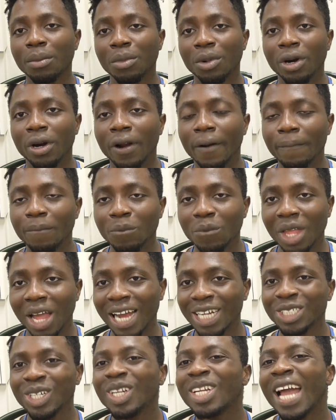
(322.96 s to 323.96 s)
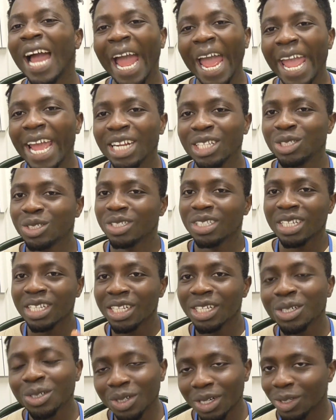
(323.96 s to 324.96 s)
But actually I had just
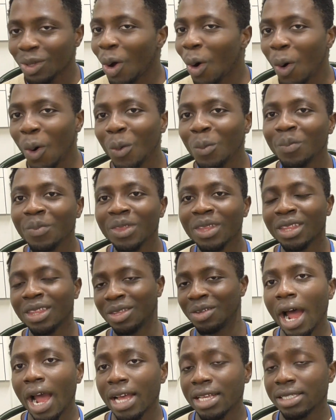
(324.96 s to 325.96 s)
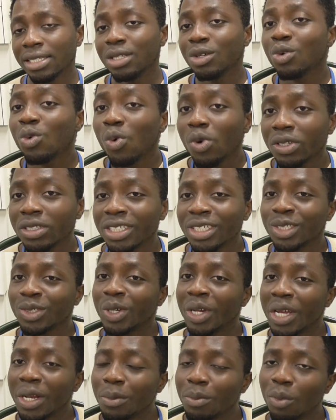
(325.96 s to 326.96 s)
little at home. I still wanted
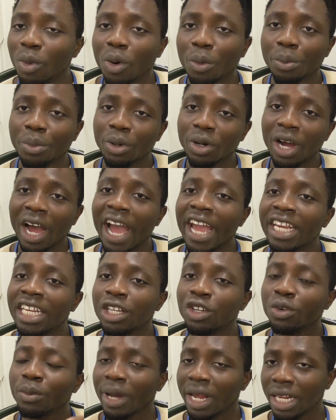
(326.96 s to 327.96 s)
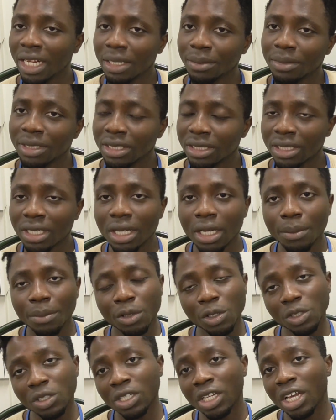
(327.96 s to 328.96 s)
to eat more, but I knew my limit,
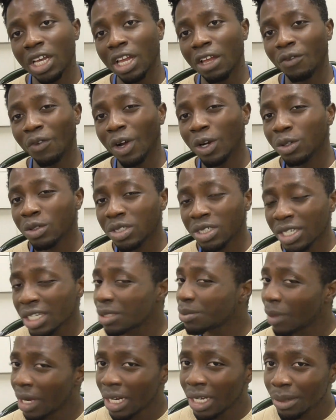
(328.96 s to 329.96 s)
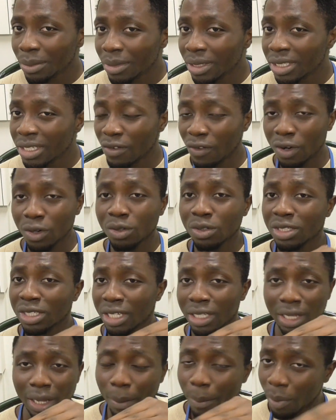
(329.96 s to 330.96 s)
because if I don't set my limit, if I don't
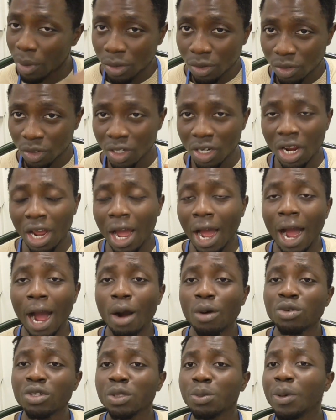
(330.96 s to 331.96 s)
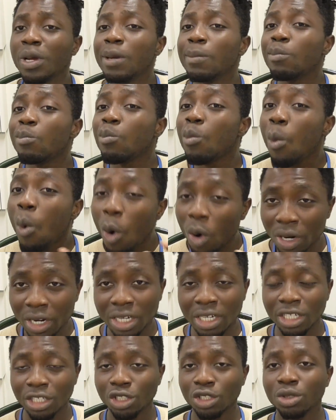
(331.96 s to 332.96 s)
set that boundary, I will spend more
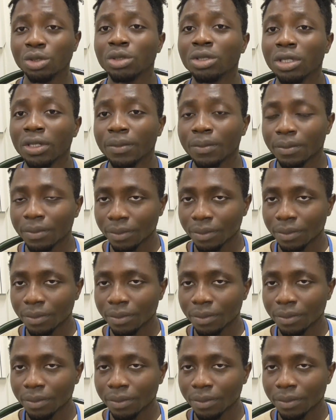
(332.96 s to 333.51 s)
than I should.